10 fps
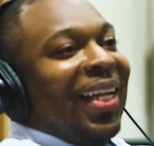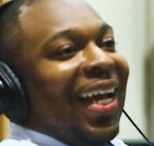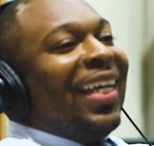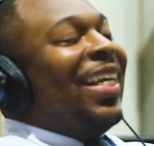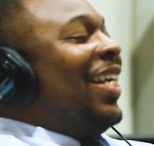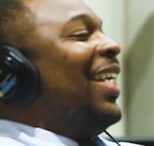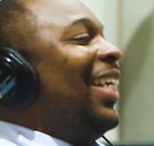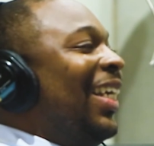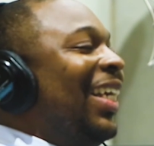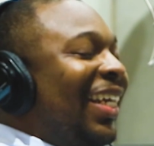
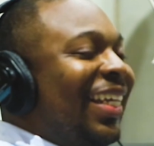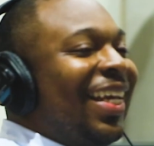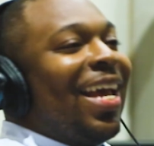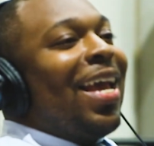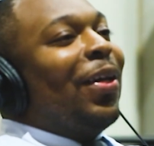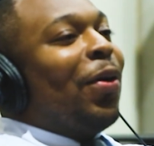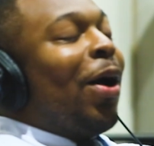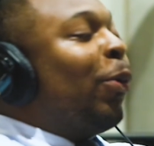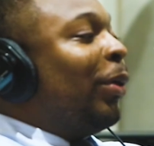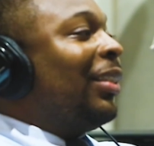That, I
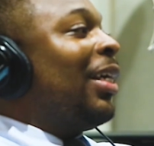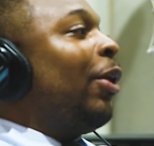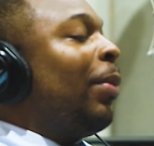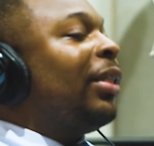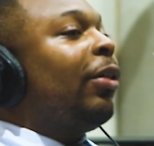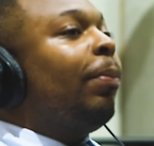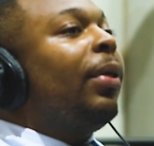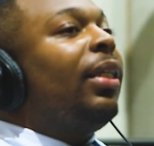don't want to tell on myself,